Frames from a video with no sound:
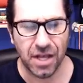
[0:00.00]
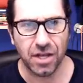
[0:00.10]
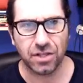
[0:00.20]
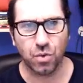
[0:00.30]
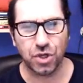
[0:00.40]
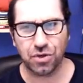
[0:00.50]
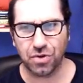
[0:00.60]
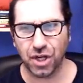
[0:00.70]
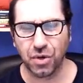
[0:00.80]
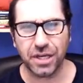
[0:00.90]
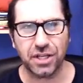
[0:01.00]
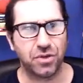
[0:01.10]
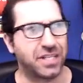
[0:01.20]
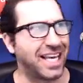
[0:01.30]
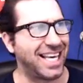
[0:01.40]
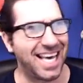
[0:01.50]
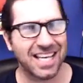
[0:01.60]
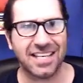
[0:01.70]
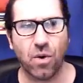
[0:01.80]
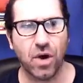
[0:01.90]
So what you do is you say,
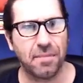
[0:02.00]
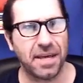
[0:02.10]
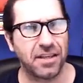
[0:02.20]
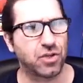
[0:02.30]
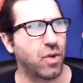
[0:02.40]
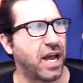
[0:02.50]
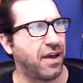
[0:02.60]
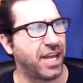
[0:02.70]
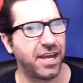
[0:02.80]
yes, I want to be in this round.